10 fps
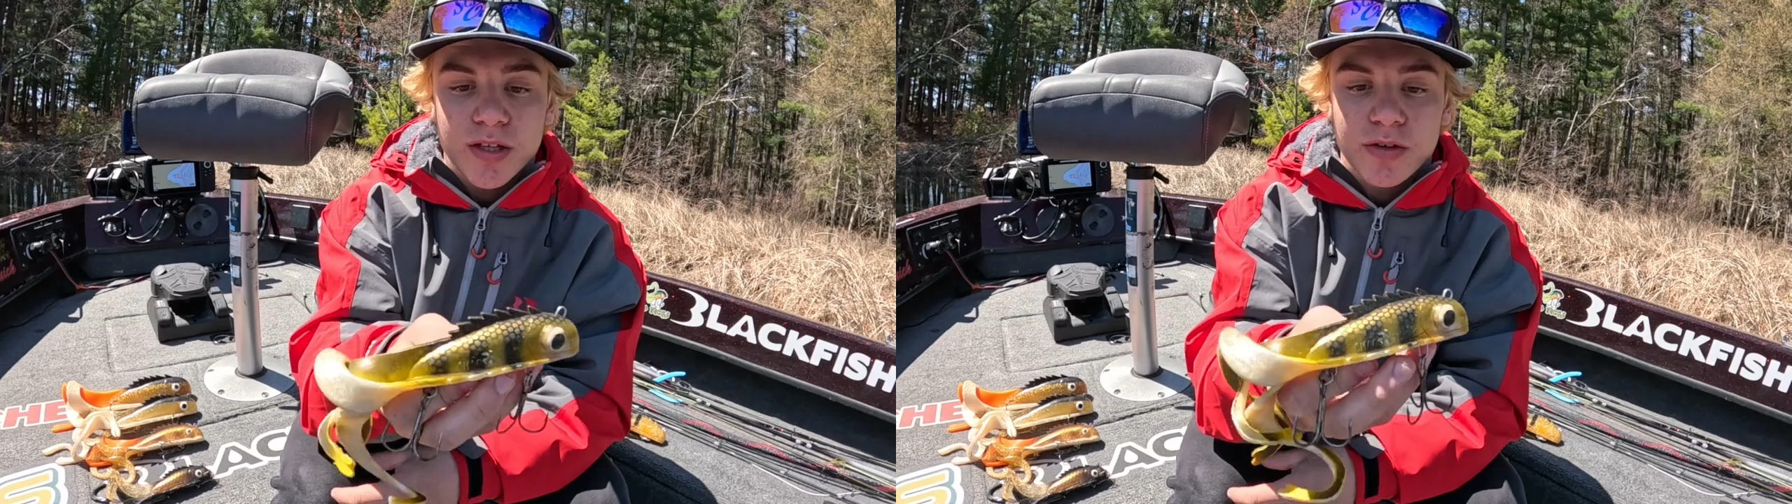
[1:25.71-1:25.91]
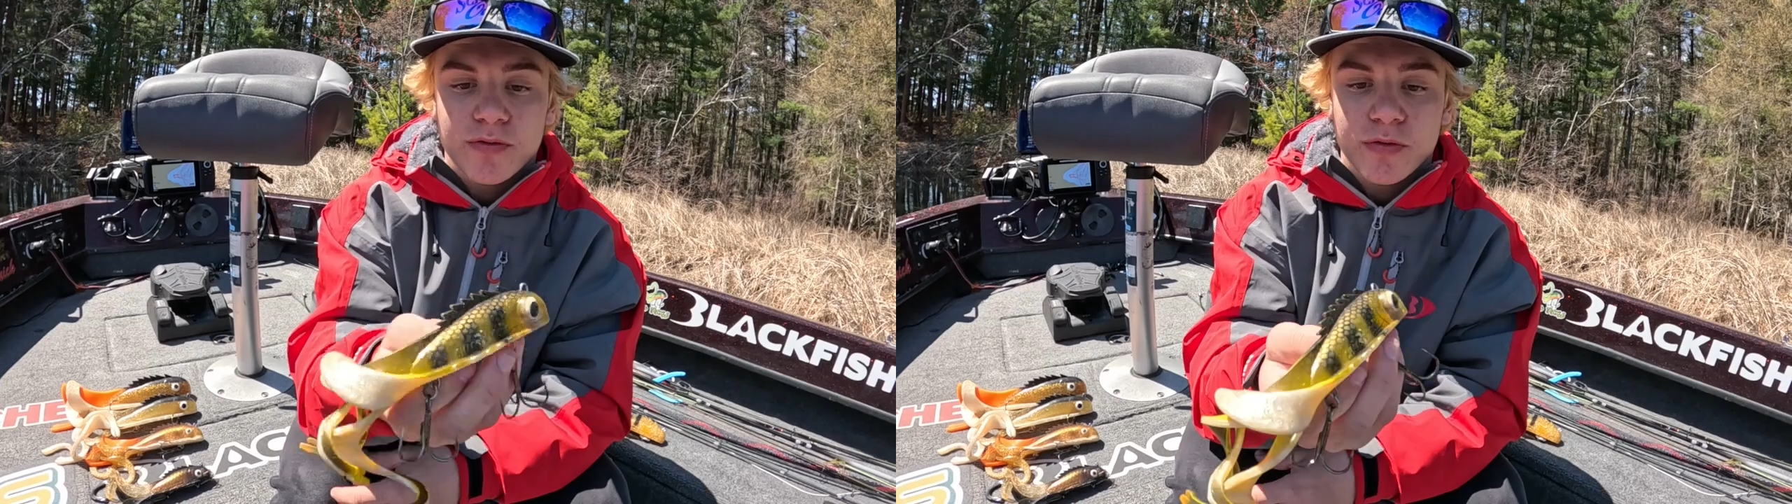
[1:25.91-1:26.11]

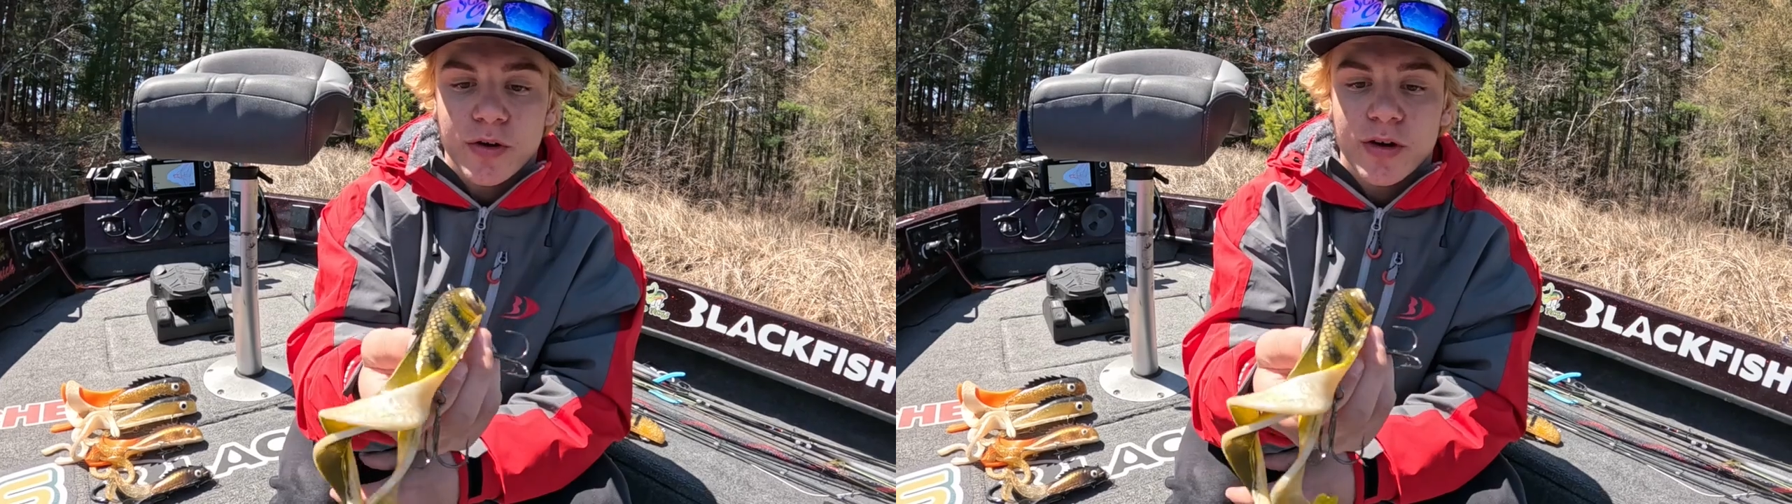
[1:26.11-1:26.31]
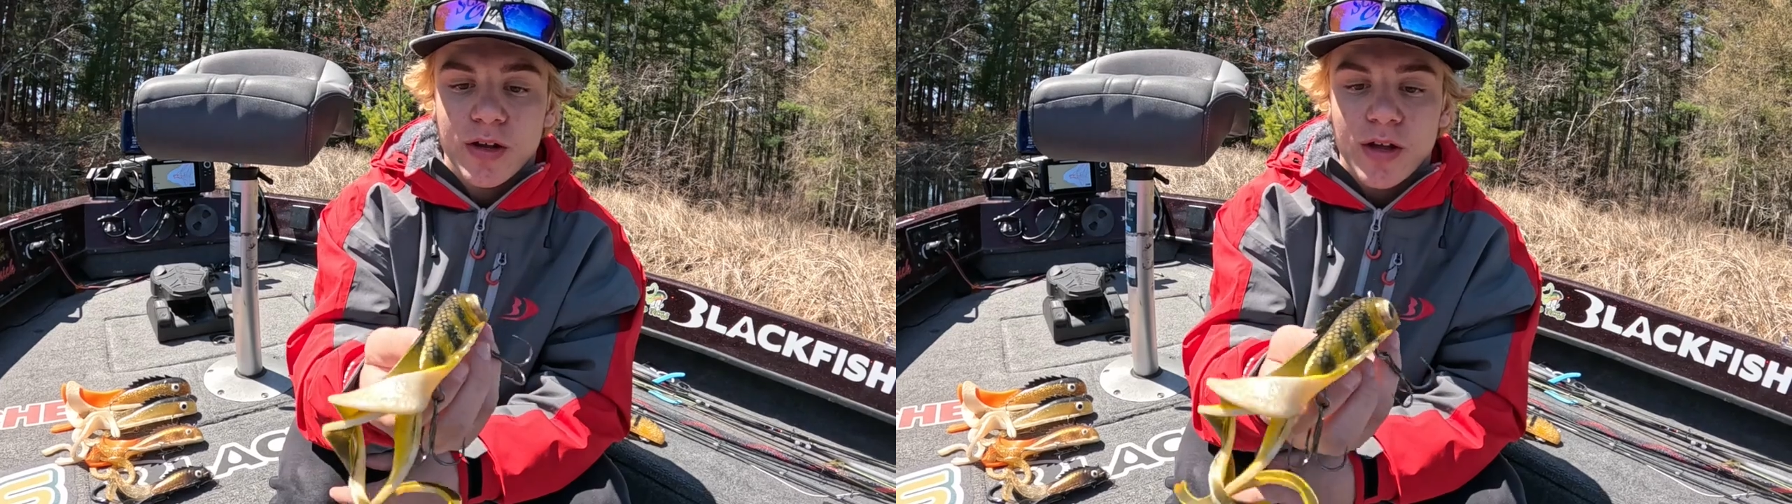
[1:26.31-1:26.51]
good
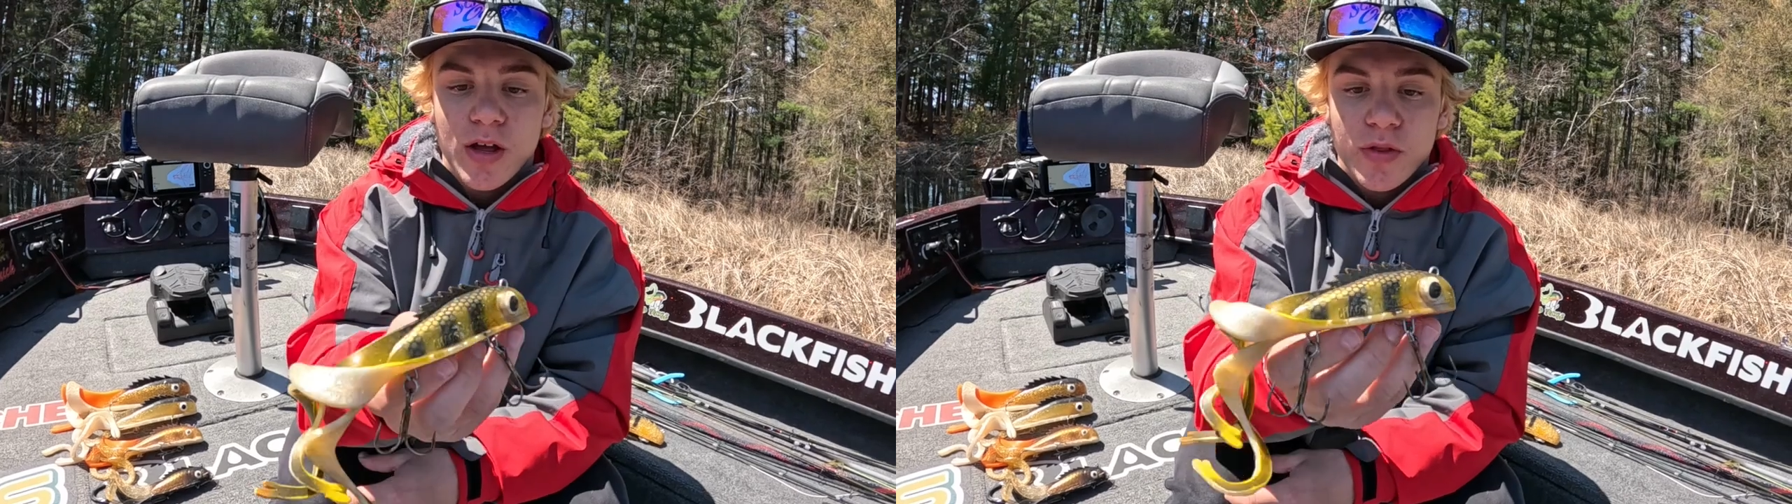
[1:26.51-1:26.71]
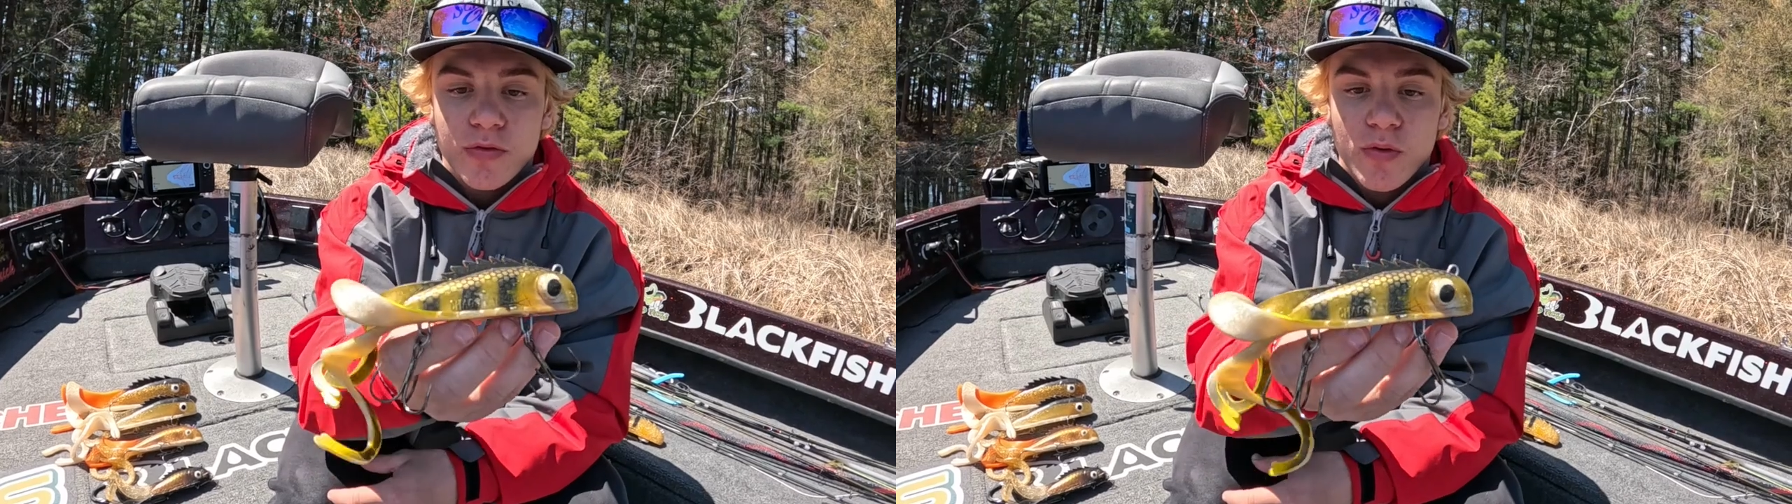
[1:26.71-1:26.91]
for
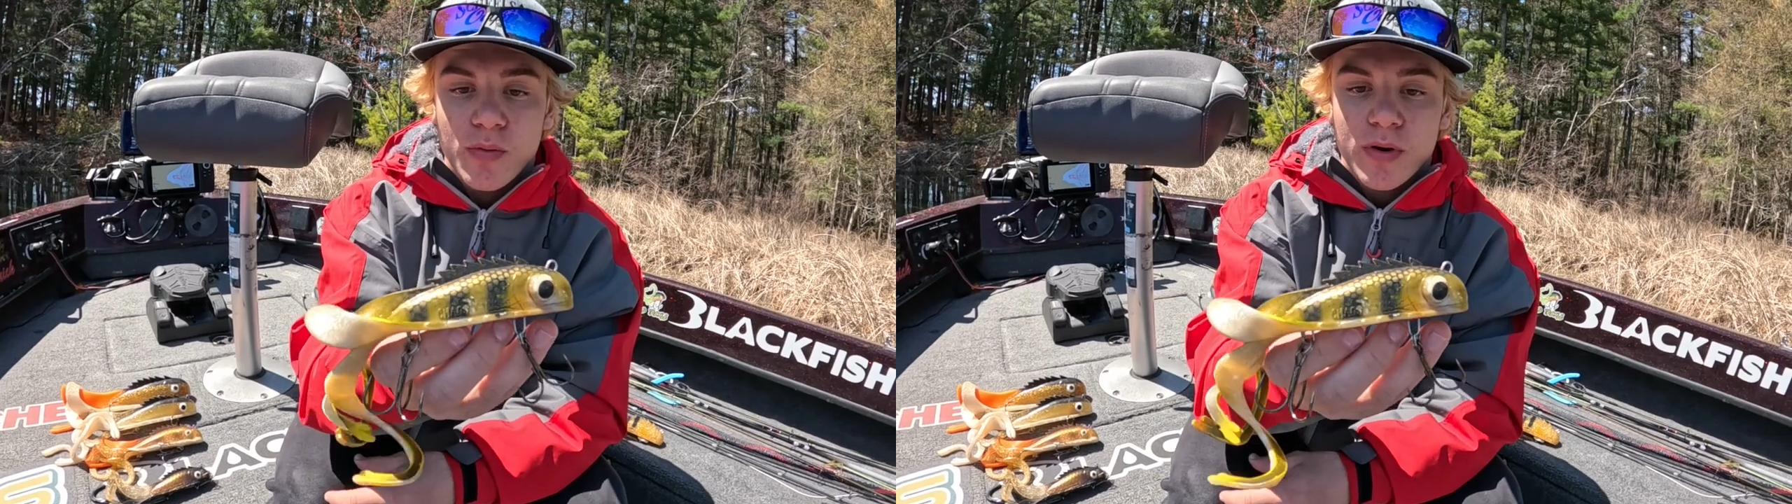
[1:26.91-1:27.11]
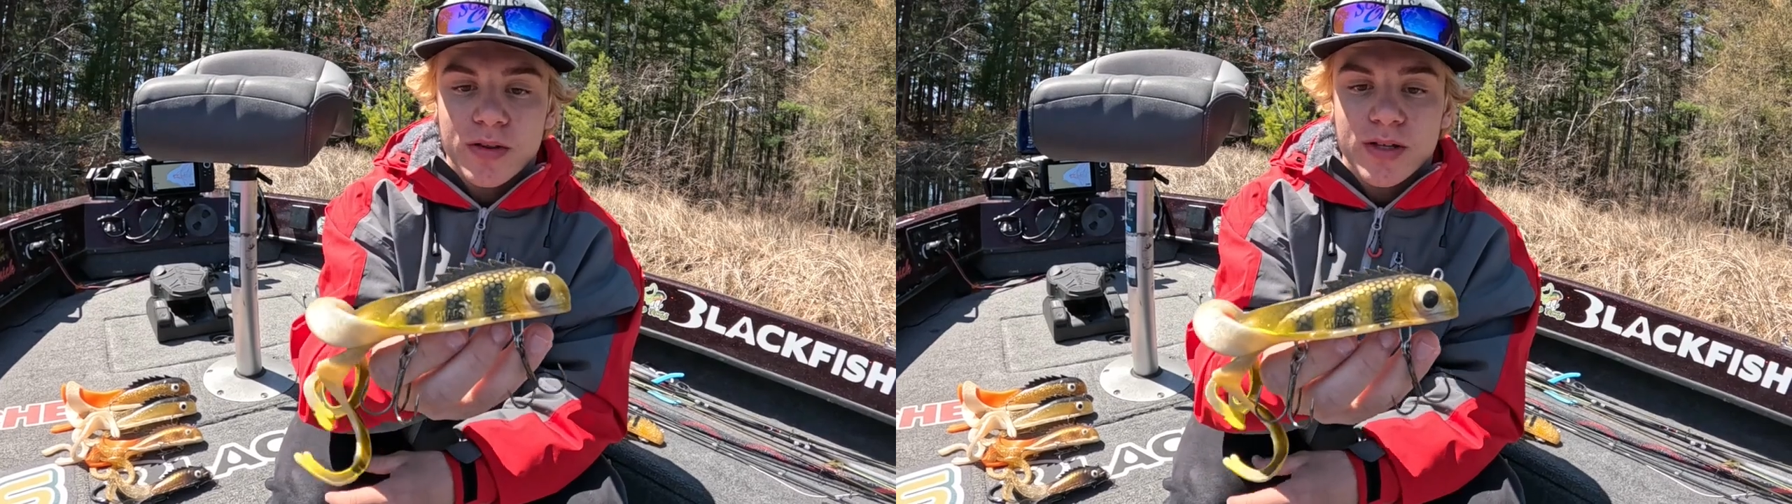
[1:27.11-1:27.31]
throwing
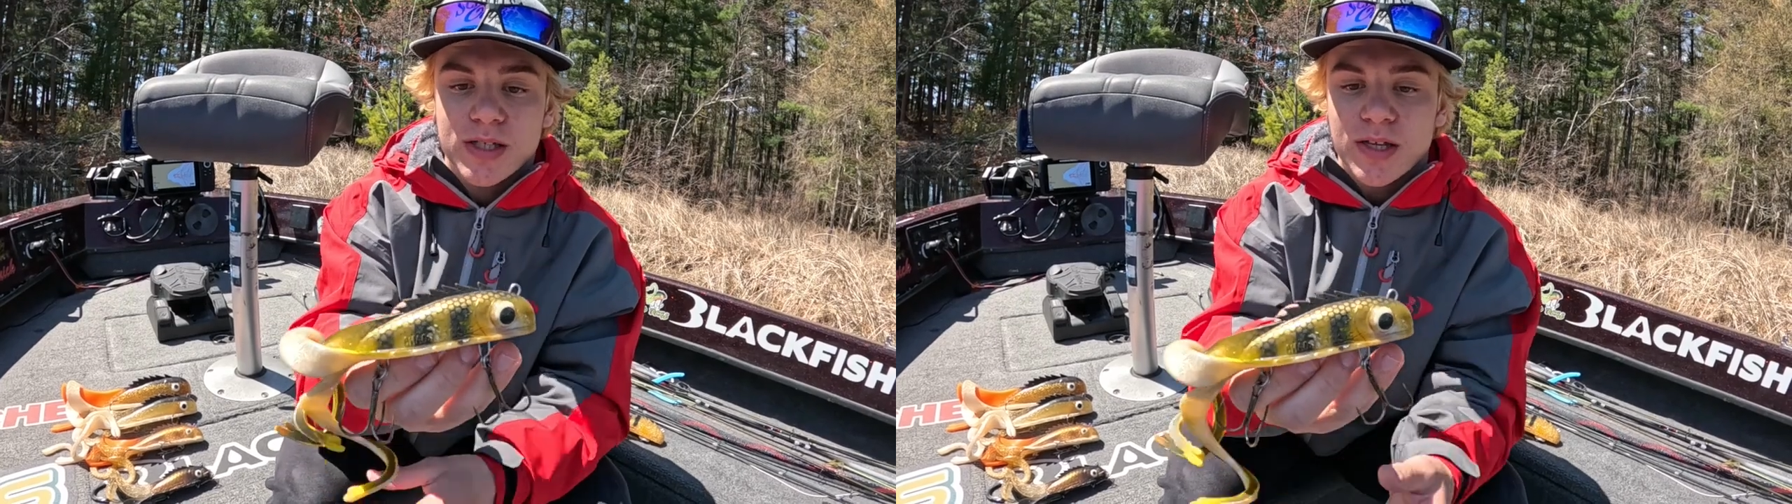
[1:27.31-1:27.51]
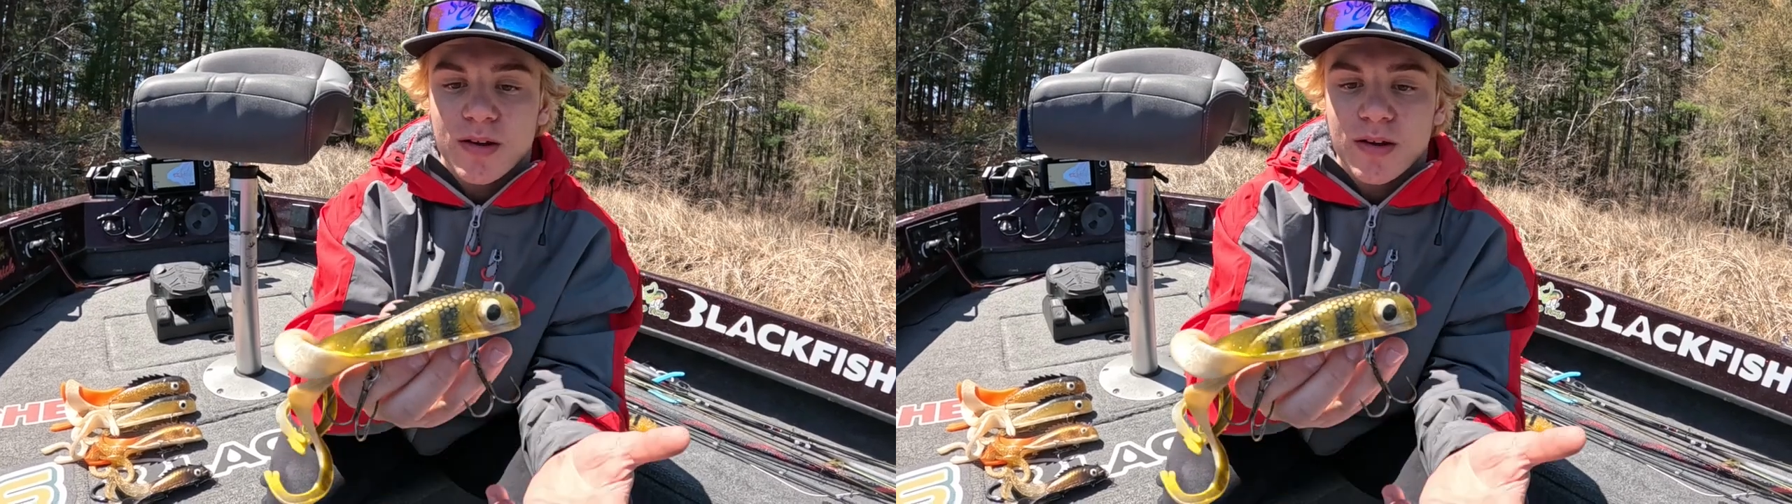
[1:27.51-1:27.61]
one of these.